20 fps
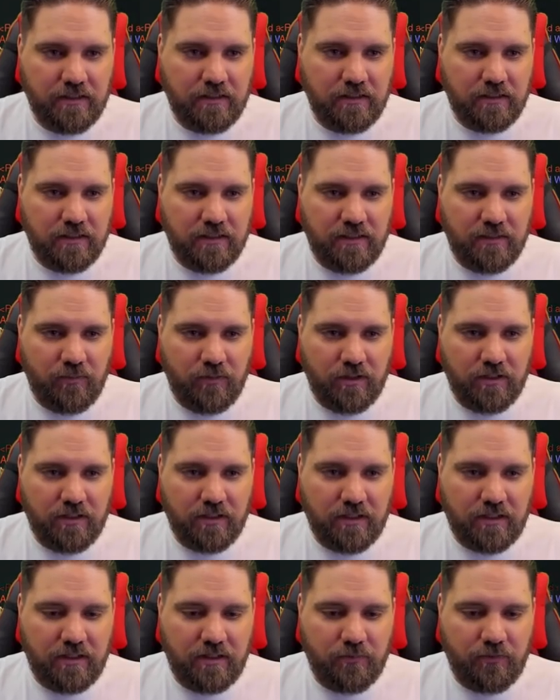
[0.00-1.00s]
And then we're going to
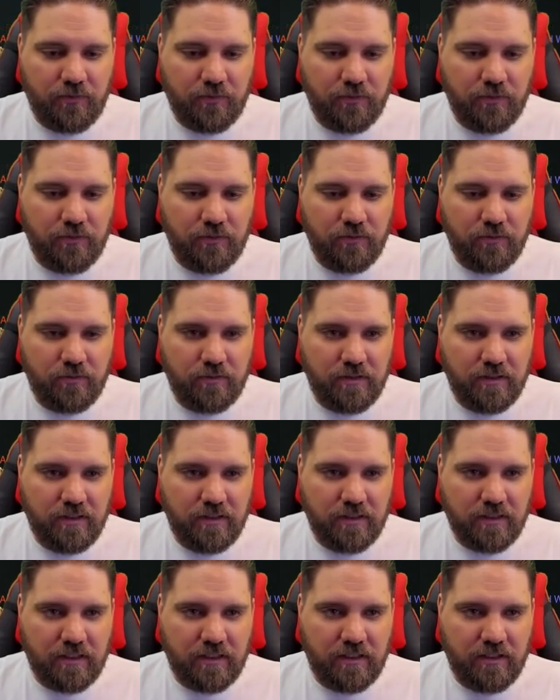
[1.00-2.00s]
come through,
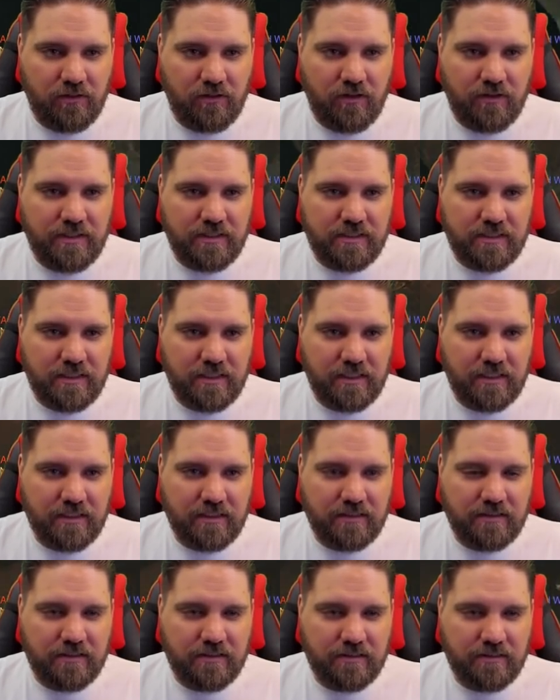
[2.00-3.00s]
kill all these
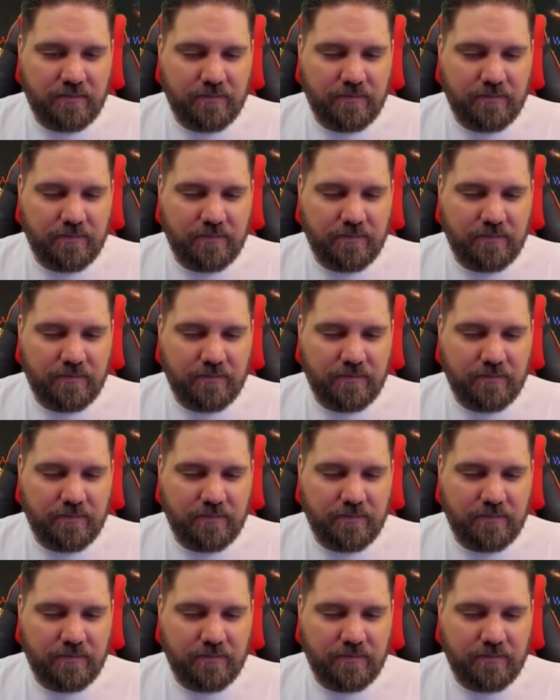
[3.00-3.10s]
things.